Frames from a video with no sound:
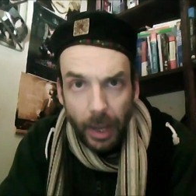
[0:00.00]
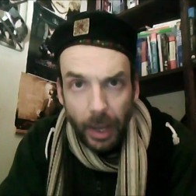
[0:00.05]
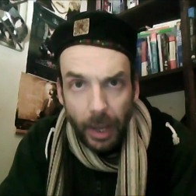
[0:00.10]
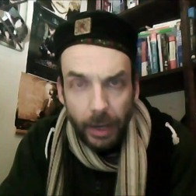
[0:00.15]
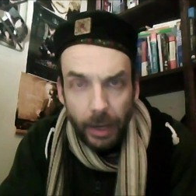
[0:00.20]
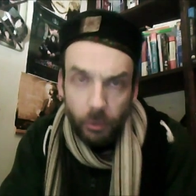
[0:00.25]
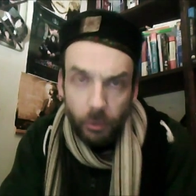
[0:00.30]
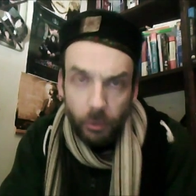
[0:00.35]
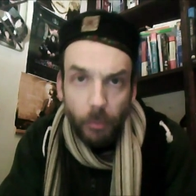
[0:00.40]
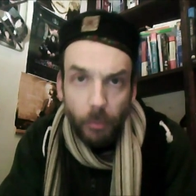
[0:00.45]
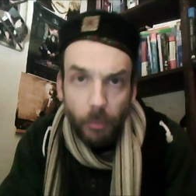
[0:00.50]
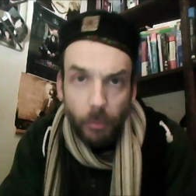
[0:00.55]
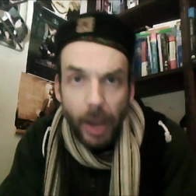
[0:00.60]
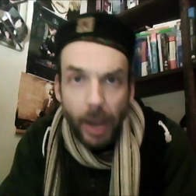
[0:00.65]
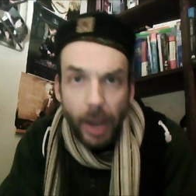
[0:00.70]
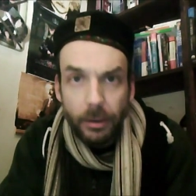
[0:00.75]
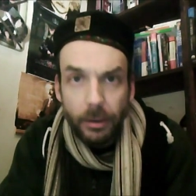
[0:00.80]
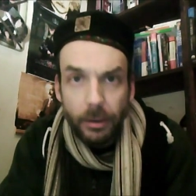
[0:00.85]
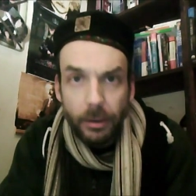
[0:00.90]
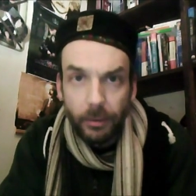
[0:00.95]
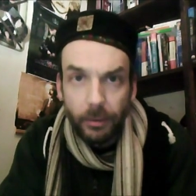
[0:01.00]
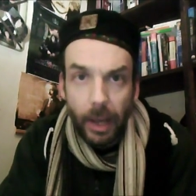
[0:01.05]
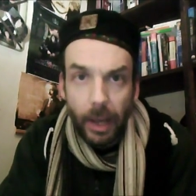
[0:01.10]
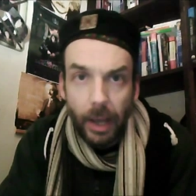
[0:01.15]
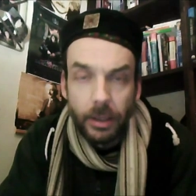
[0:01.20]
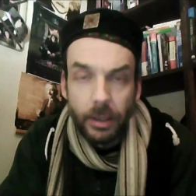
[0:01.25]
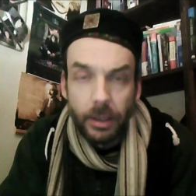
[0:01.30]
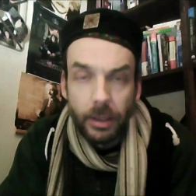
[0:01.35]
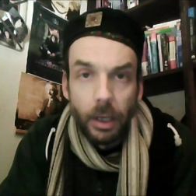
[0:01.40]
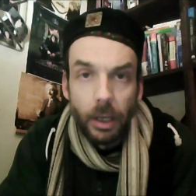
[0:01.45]
And I was reminded of
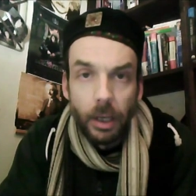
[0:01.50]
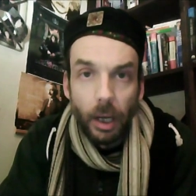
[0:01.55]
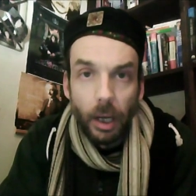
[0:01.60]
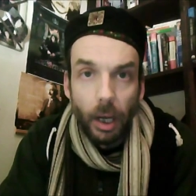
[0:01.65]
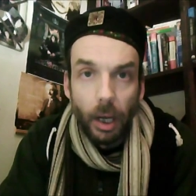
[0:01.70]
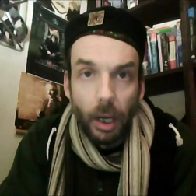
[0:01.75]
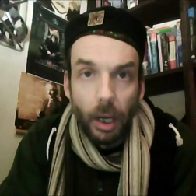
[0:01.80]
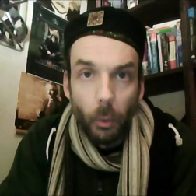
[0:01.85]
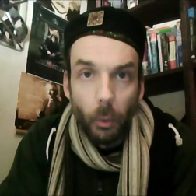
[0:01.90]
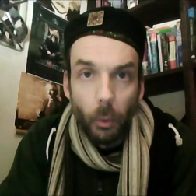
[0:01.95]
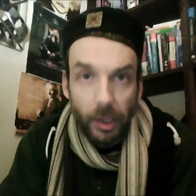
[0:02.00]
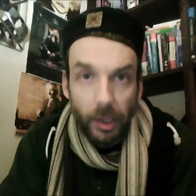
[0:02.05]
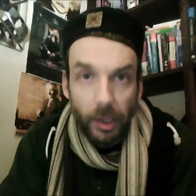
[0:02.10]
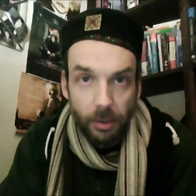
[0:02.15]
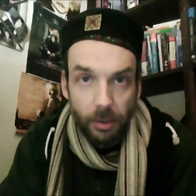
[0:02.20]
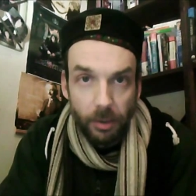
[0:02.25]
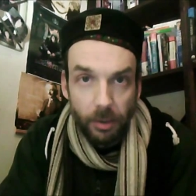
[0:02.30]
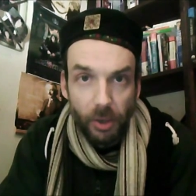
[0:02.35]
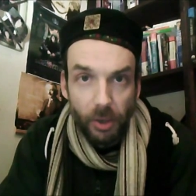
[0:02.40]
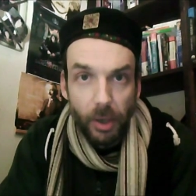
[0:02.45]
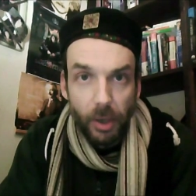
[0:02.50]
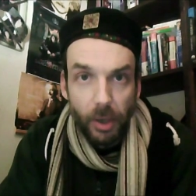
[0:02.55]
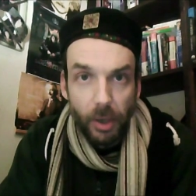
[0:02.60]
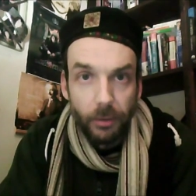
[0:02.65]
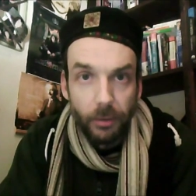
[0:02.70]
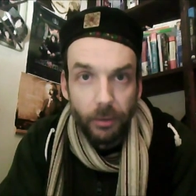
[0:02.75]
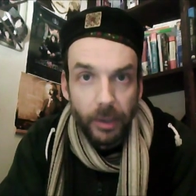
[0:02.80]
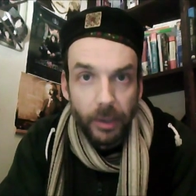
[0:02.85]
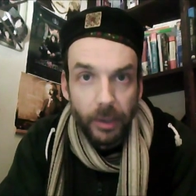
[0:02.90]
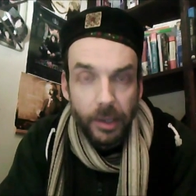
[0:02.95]
that uh, when I saw the
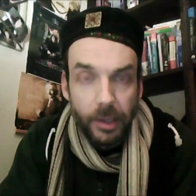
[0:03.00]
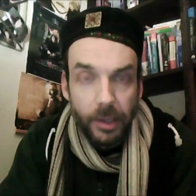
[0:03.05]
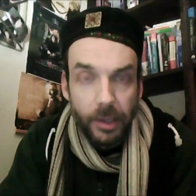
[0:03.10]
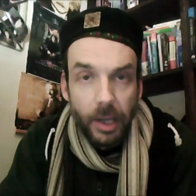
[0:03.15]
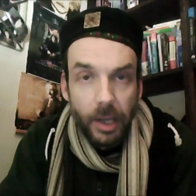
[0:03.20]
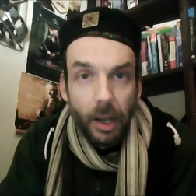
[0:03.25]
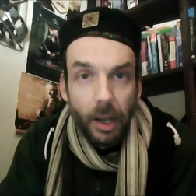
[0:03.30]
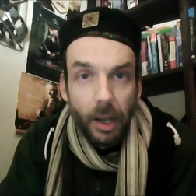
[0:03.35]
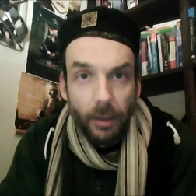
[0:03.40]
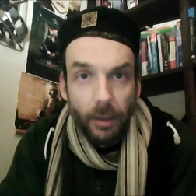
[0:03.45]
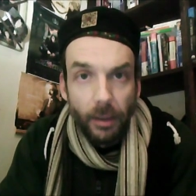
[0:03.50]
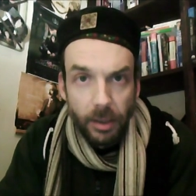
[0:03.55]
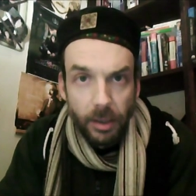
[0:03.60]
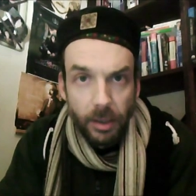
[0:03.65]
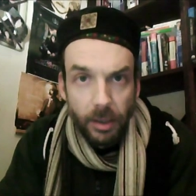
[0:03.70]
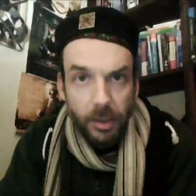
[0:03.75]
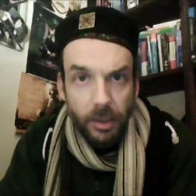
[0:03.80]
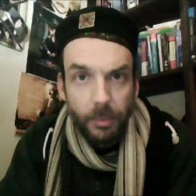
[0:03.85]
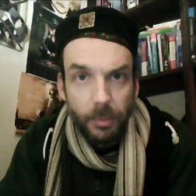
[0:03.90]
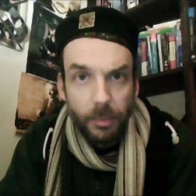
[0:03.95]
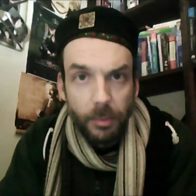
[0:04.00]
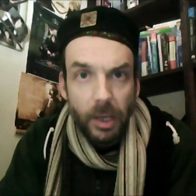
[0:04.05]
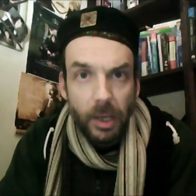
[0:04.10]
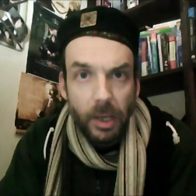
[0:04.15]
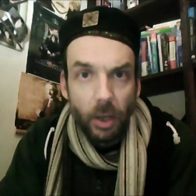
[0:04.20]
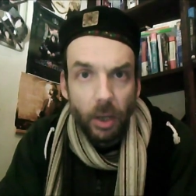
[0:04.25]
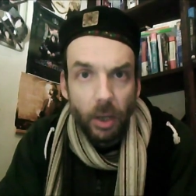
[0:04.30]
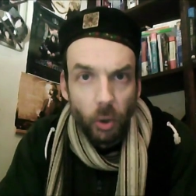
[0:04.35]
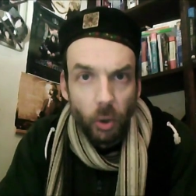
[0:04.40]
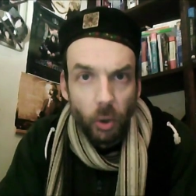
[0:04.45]
trailer for this. This looks to
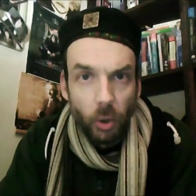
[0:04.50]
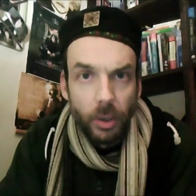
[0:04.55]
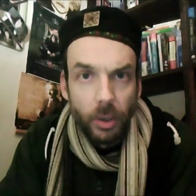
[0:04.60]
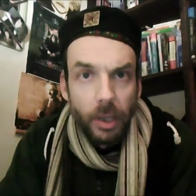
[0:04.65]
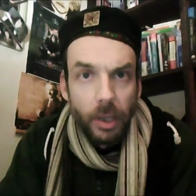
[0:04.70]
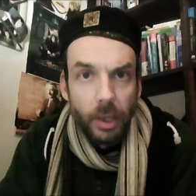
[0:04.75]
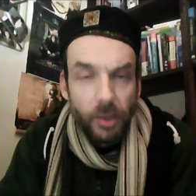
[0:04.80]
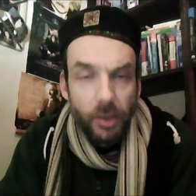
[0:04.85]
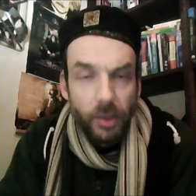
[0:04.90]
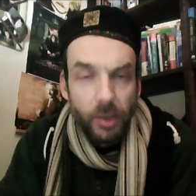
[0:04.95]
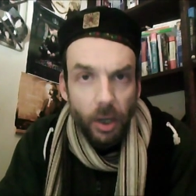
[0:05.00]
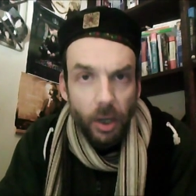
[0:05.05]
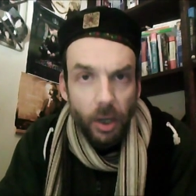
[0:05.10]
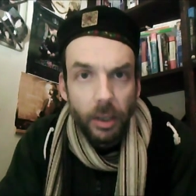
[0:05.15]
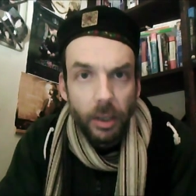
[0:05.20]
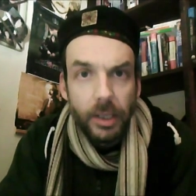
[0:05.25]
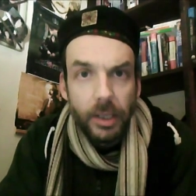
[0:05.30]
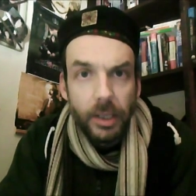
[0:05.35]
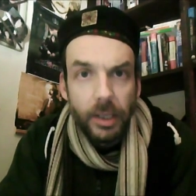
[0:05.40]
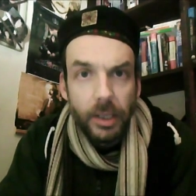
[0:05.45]
be a good, solid,